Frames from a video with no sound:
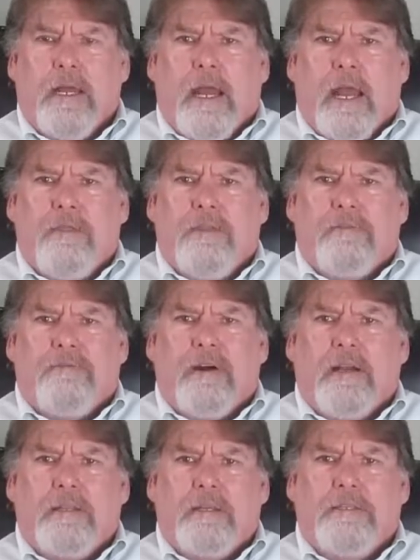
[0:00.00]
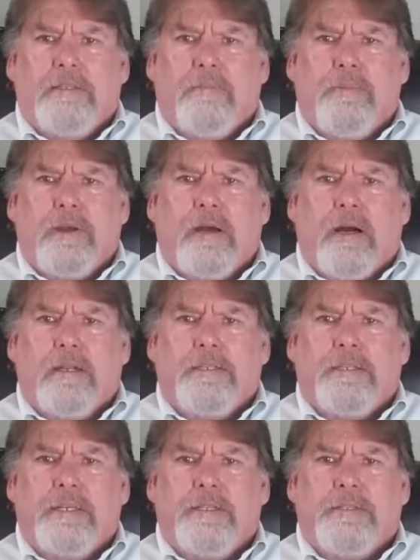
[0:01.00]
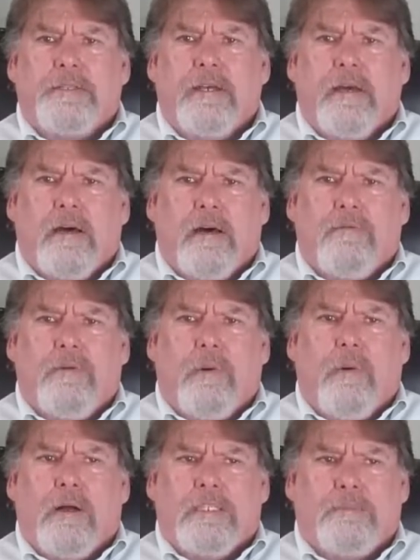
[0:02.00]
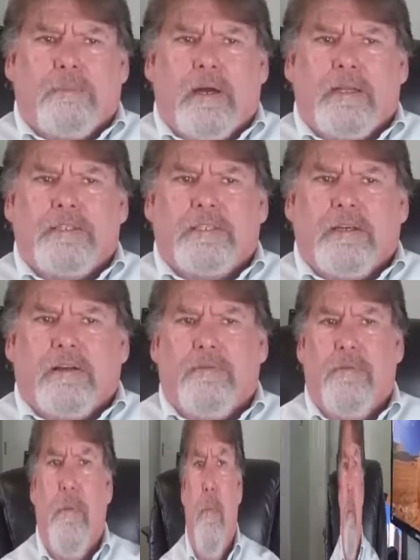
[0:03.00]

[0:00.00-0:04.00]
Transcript: and then finally dump the contents of the Quad S P I itself.